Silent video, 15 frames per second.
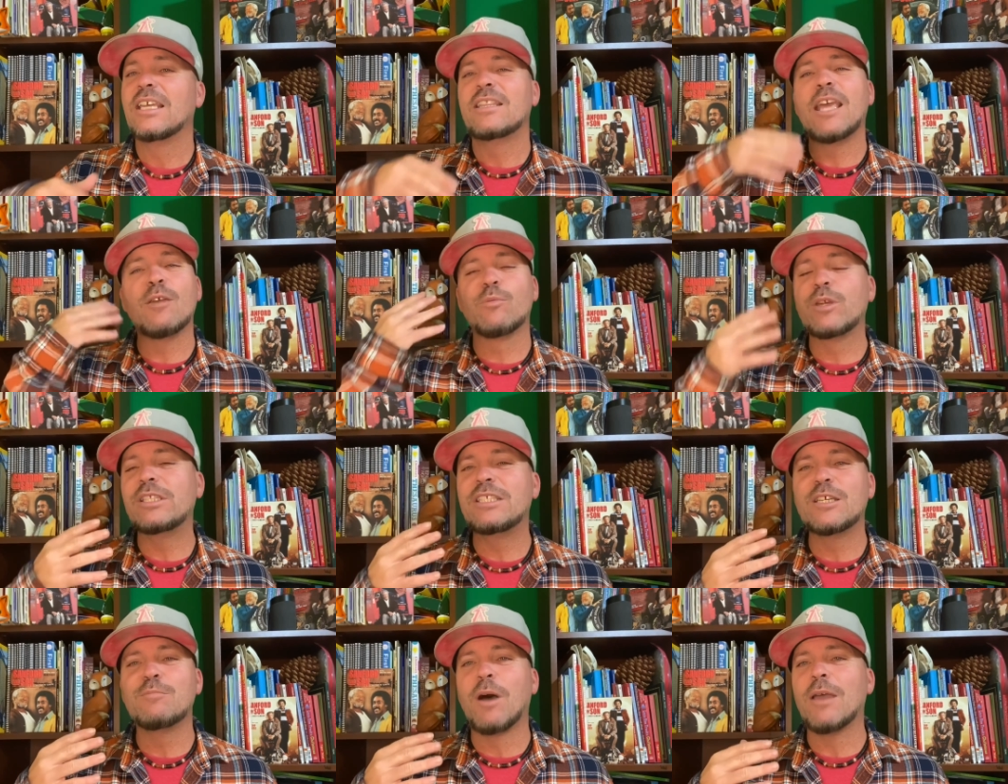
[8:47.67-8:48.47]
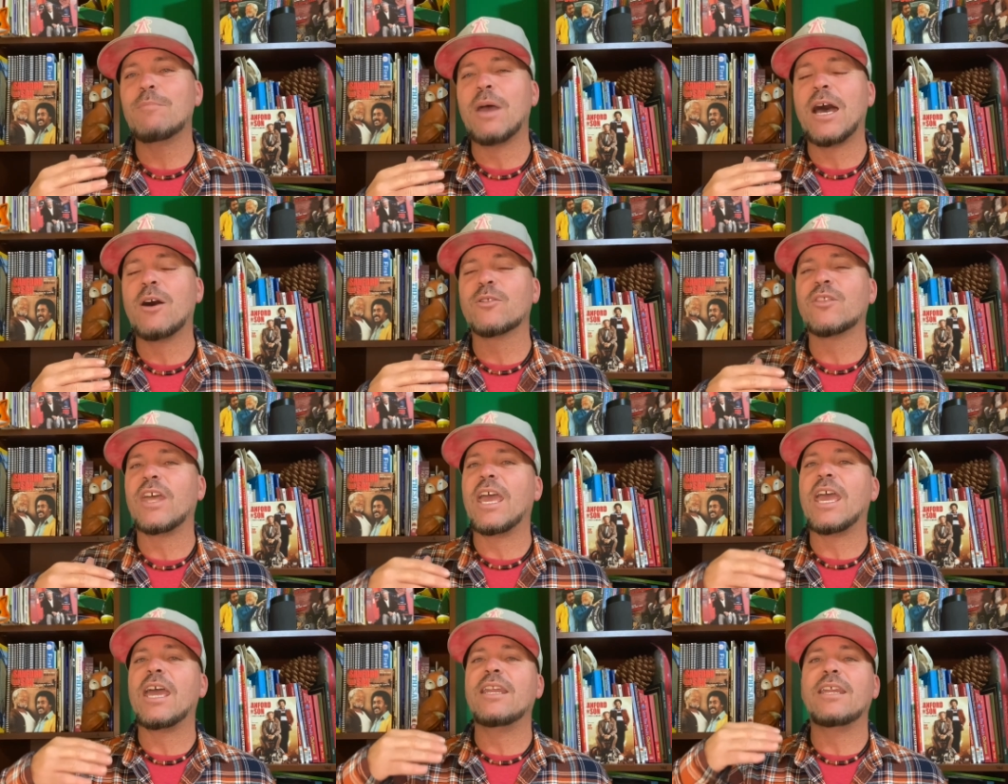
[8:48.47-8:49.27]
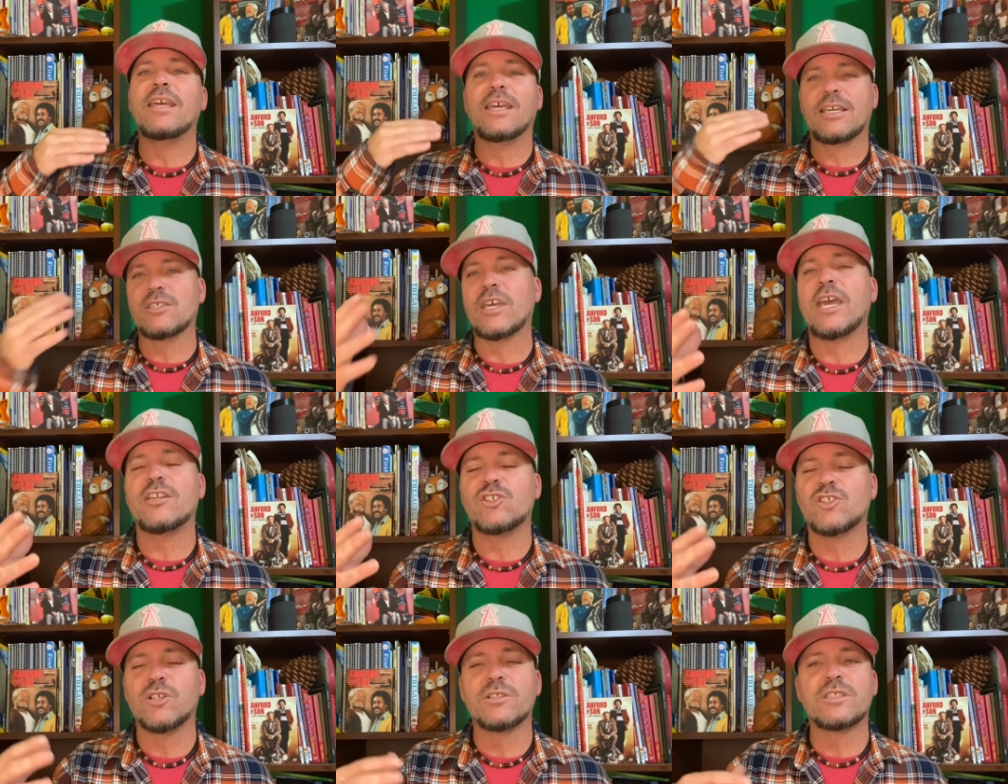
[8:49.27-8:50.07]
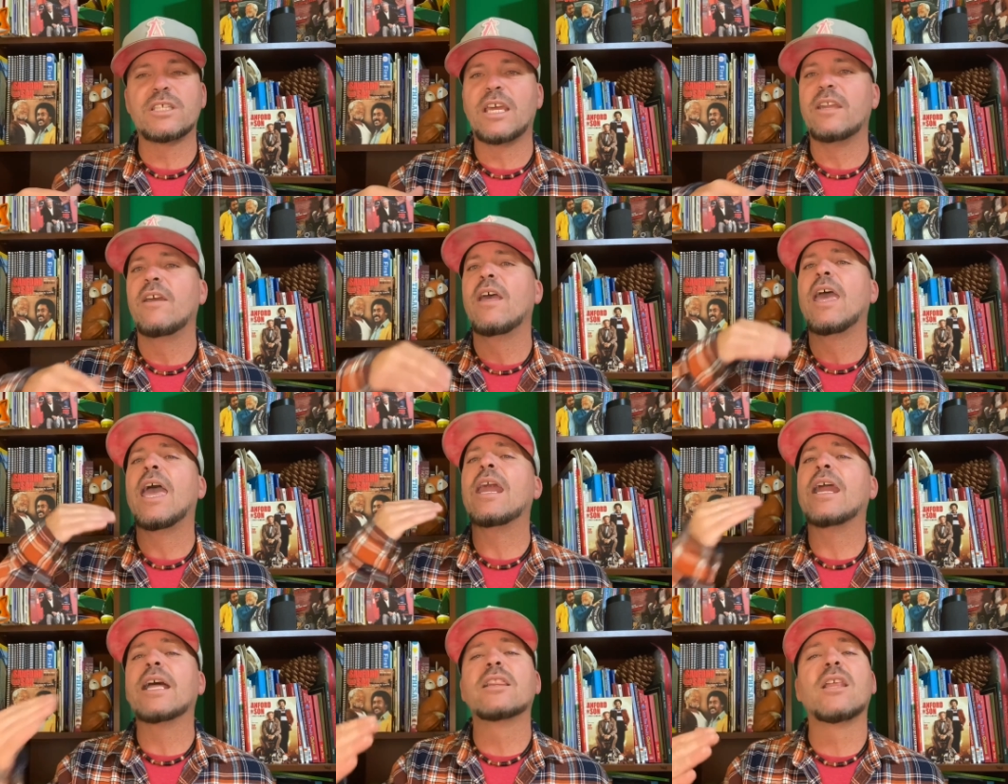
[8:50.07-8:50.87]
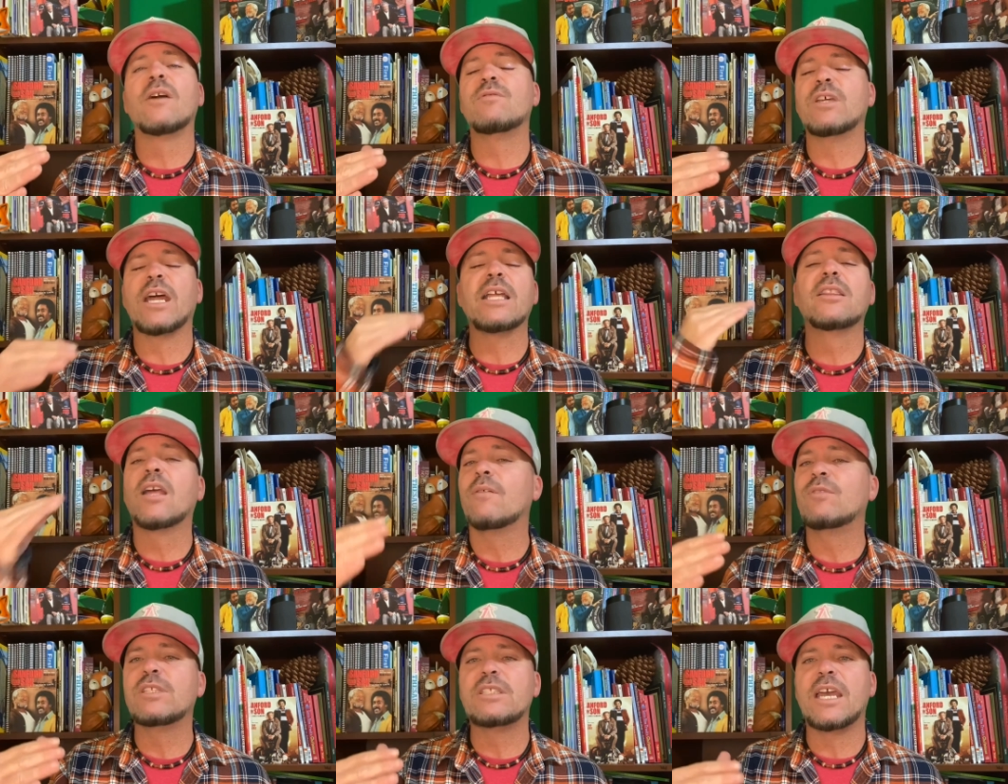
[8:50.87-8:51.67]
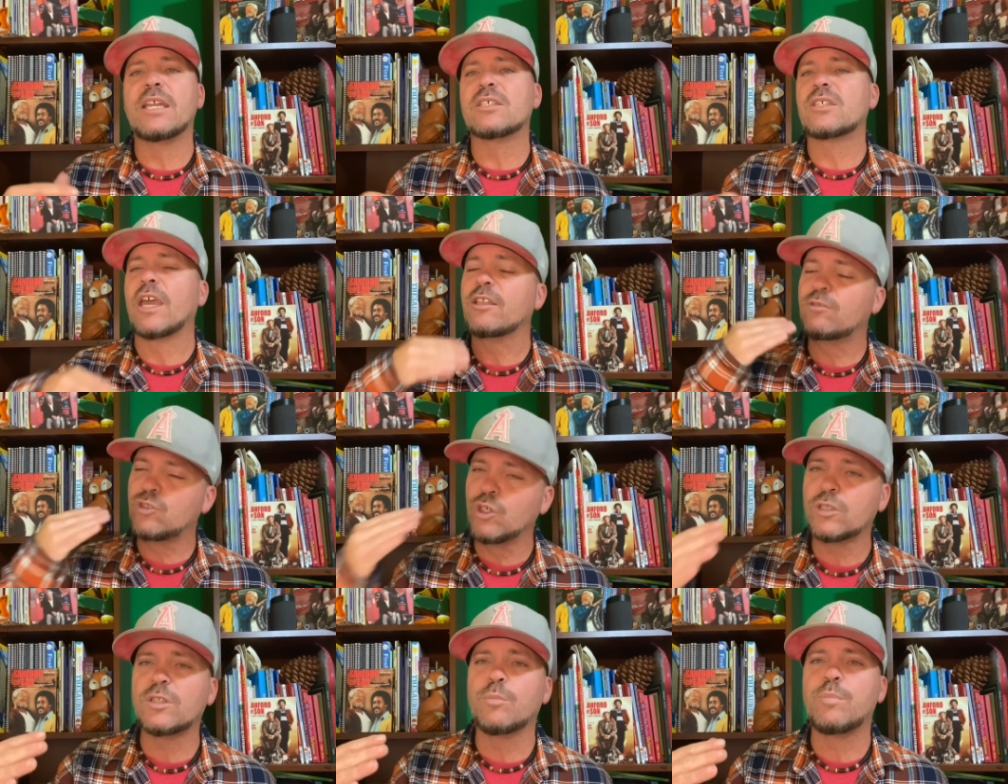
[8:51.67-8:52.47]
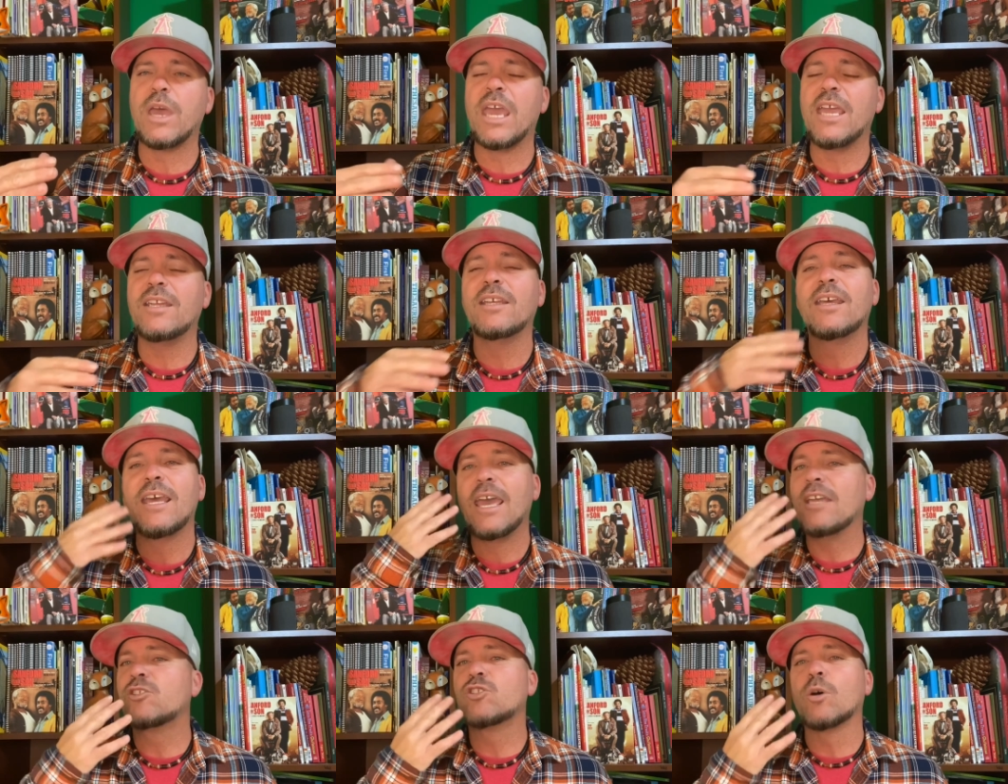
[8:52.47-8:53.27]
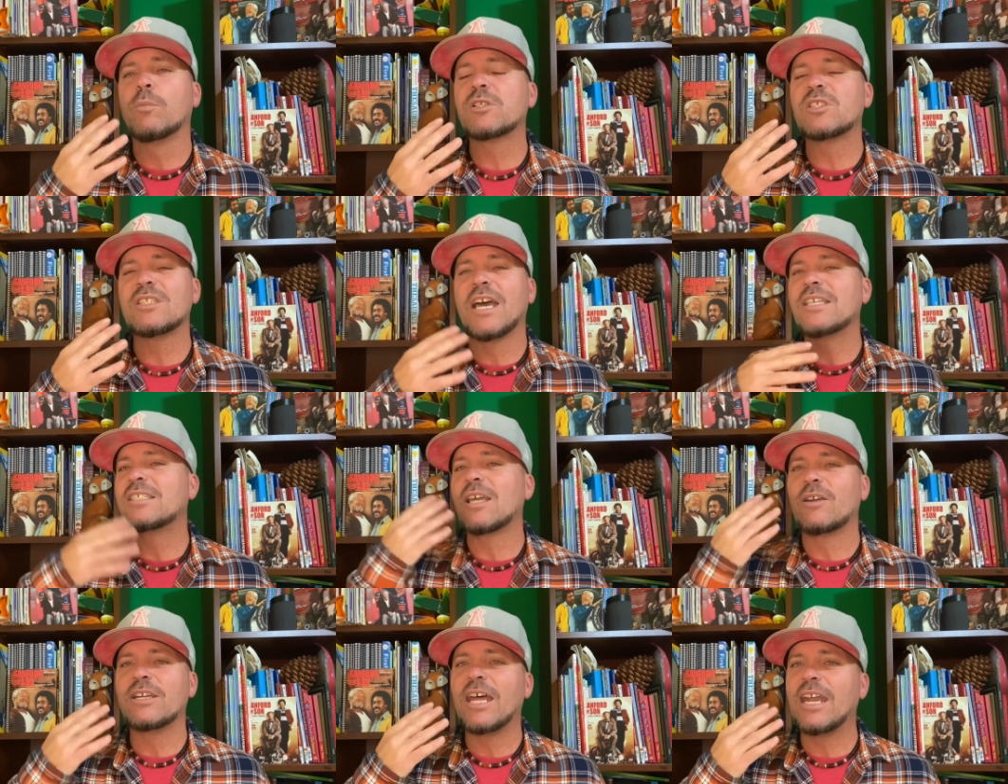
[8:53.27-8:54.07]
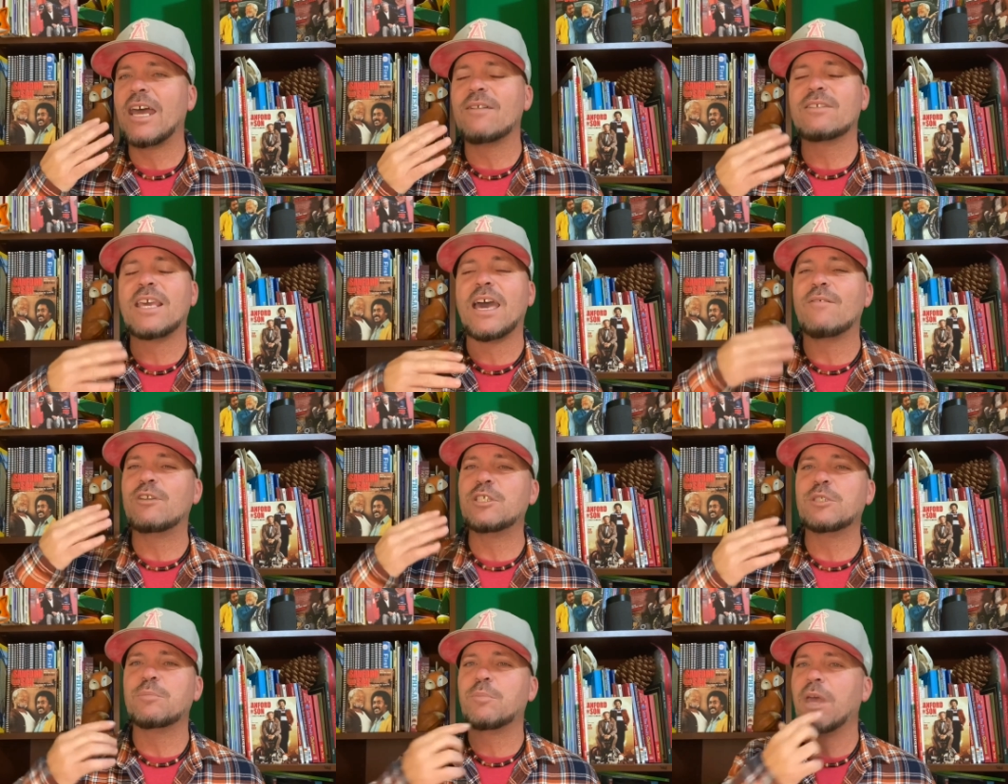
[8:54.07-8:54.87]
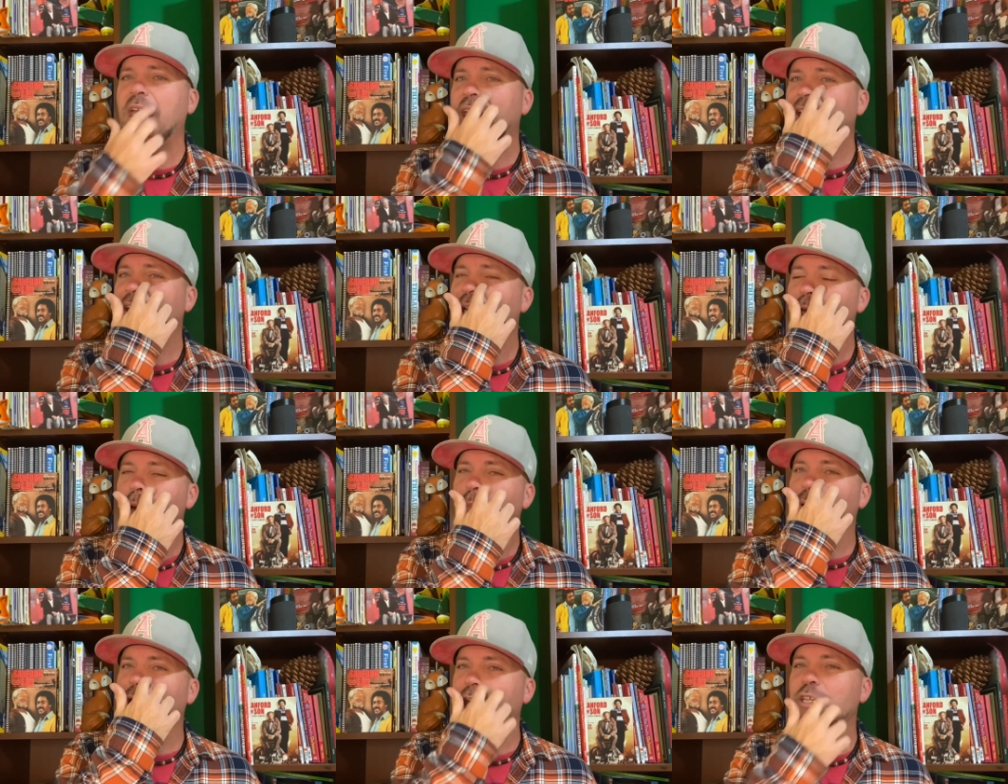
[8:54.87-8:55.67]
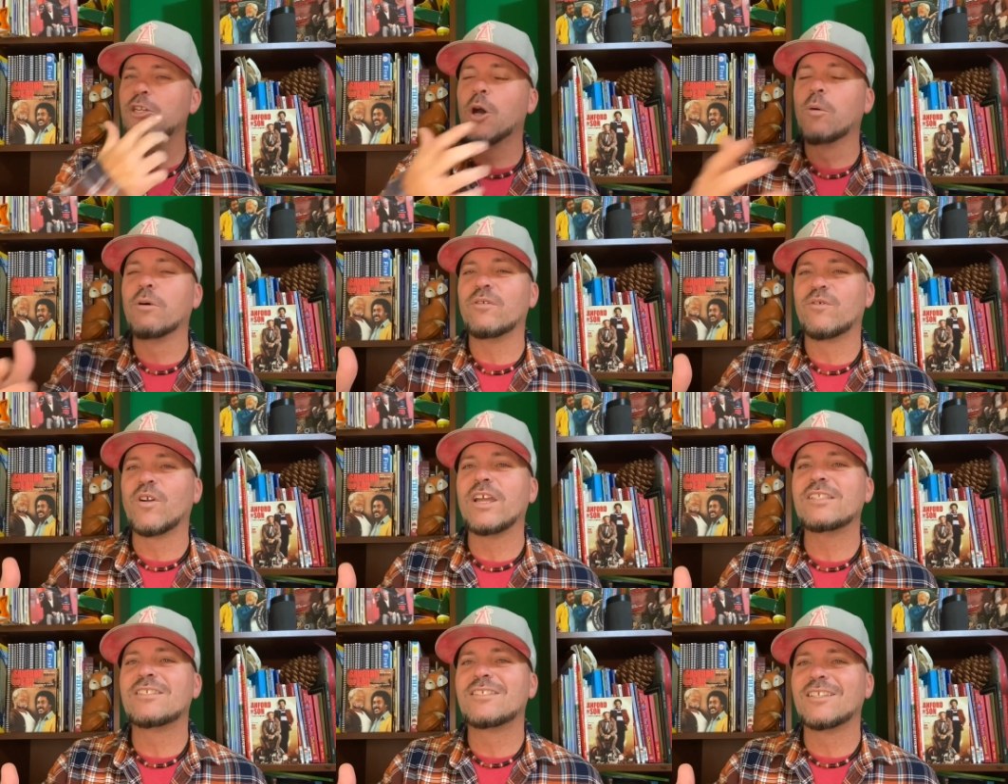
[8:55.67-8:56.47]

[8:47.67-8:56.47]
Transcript: They redid my mouth and because I had insurance then, and I loved it. I loved the dentist. I took the pain. It's so much nicer now to not have cavities and pain, but I know what Fred's